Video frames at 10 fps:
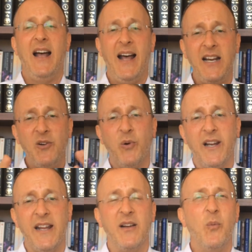And
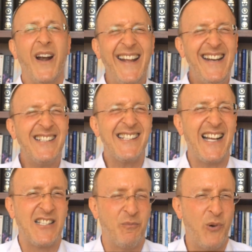equally, when I eat a
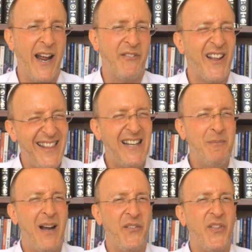slice of bread, if I think
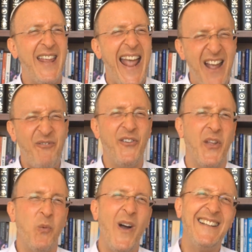about the effort
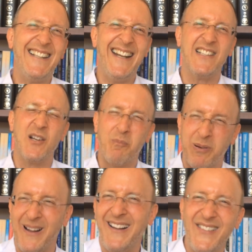that went in to
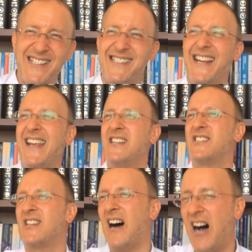plant the seeds,
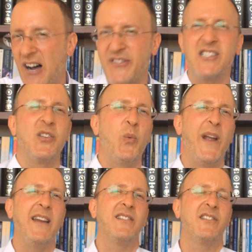to harvest the
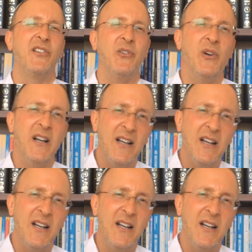wheat, to